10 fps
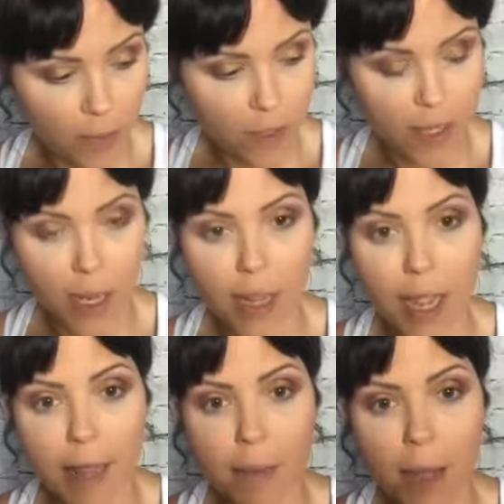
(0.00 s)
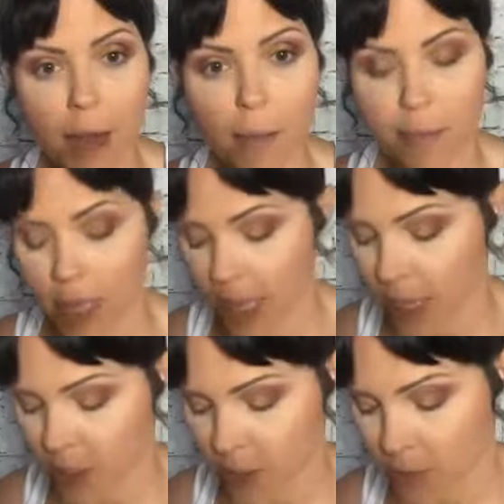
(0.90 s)
I'm just gonna line the bottom of my
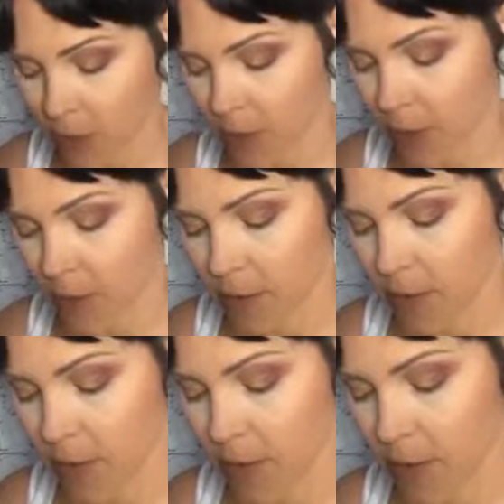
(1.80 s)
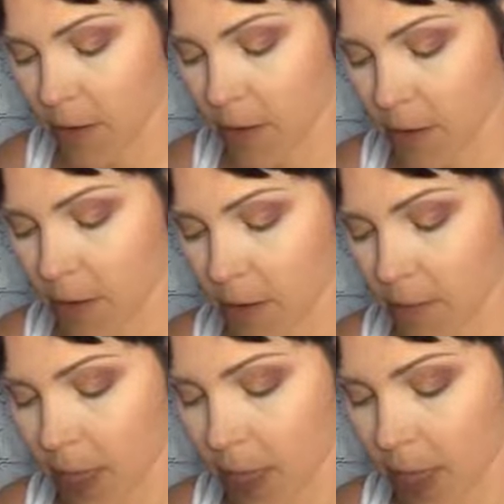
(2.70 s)
lashes with it.
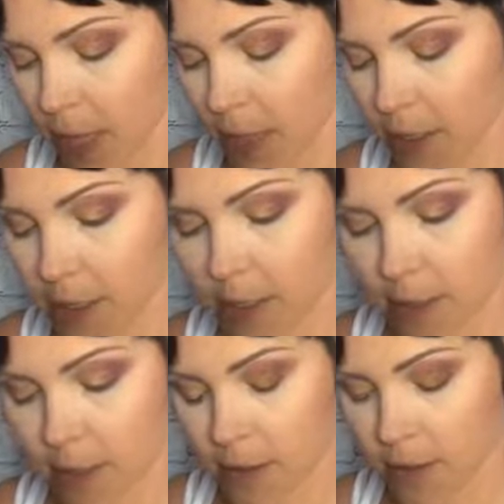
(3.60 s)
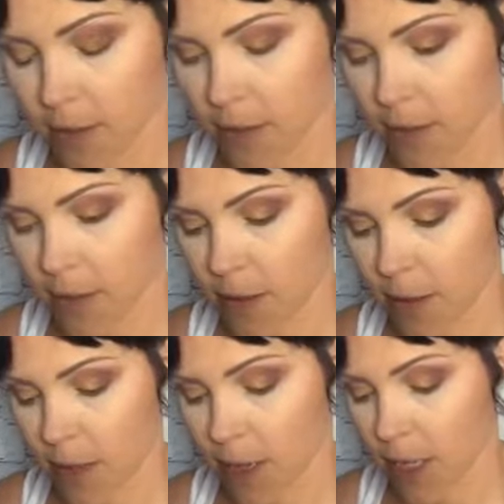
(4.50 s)
My eyelids.
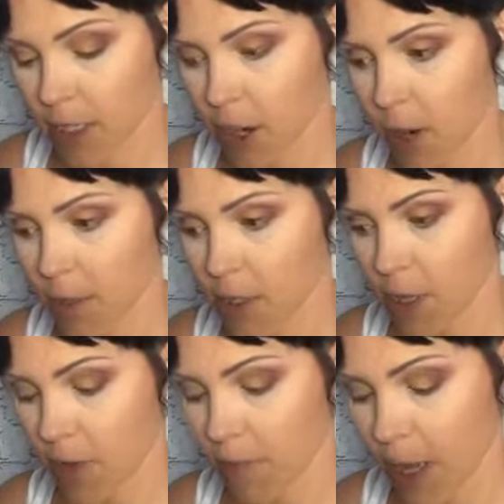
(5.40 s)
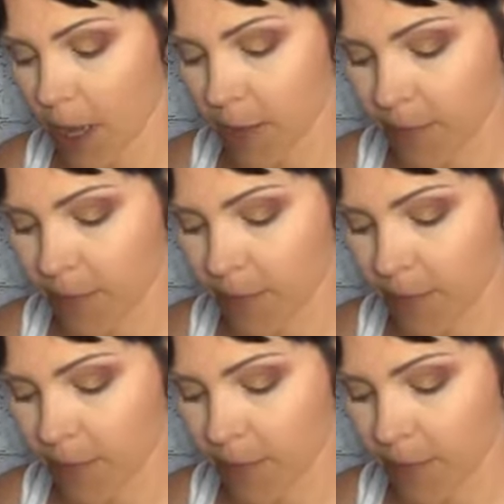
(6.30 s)
It's garbage, Love Pie.